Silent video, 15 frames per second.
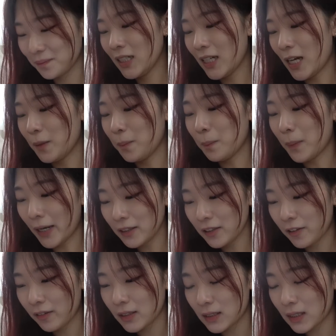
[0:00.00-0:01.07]
And My
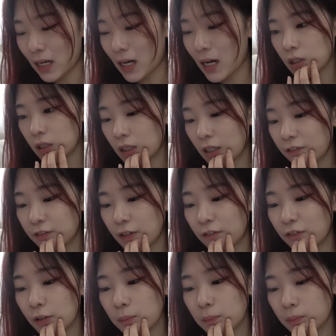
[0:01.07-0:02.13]
Teresa, I've
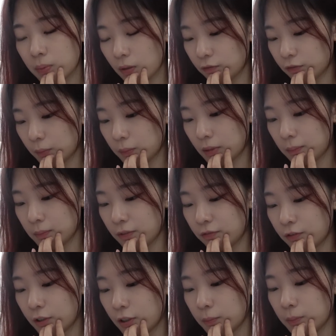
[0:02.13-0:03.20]
never bought from them
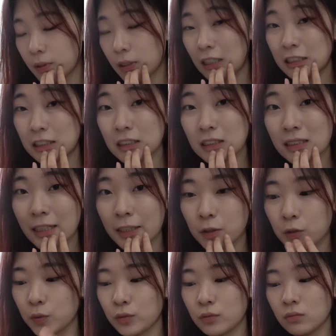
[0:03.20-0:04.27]
before, but I just like
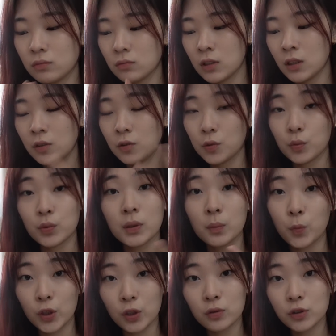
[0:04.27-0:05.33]
to do some
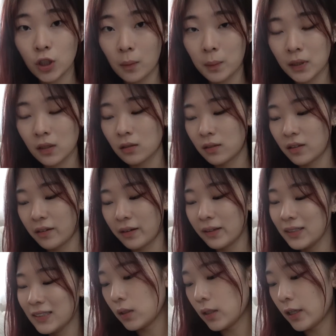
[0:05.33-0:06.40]
window shopping on
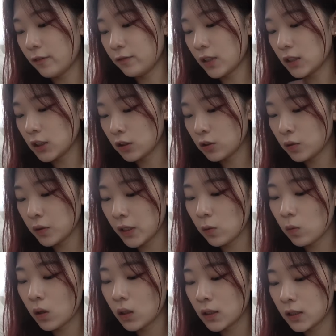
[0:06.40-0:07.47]
there. I have Touch and Go
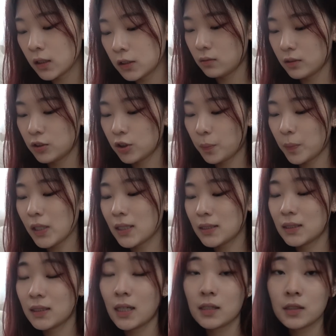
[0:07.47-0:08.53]
e-wallet, Shopee,
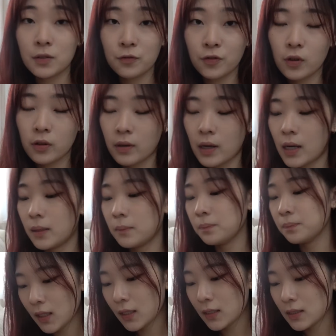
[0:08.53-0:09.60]
Lazada, Sephora,
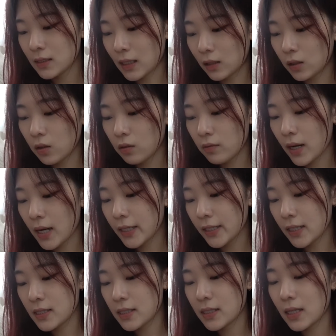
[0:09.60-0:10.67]
Zalora,
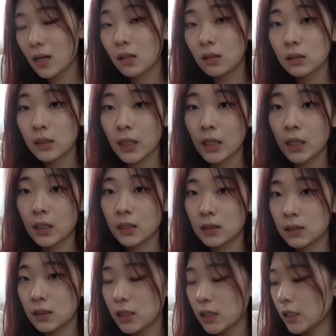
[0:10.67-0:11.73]
YesStyle,
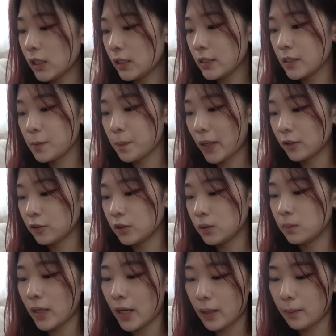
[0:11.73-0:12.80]
and Elite
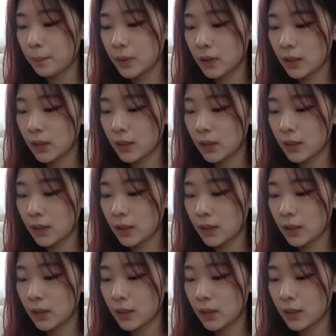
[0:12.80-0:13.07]
Spectrum app.